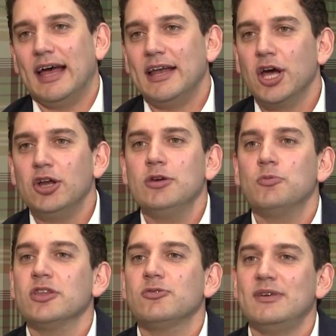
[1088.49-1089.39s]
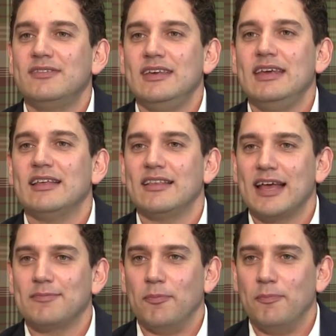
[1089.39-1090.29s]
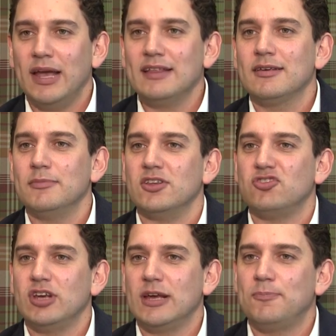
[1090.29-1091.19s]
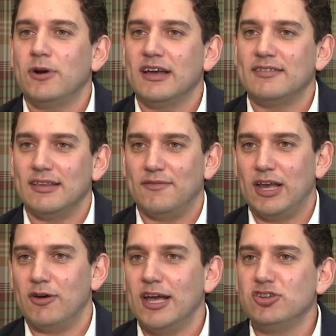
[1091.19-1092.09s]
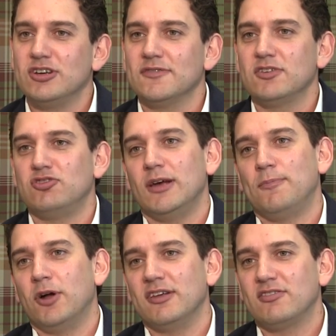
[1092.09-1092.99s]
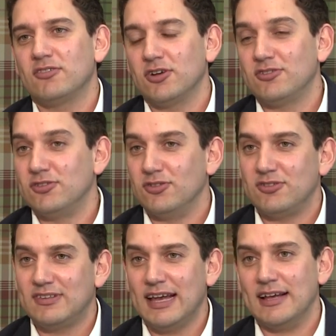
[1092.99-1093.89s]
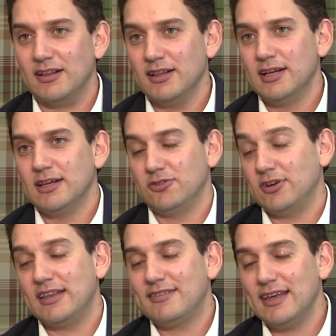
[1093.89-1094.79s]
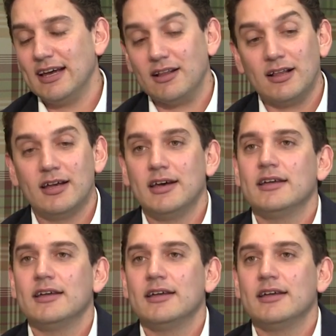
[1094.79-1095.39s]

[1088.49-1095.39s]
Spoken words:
And only once we see that momentum in the share price and the valuation of the share price starts to get stale,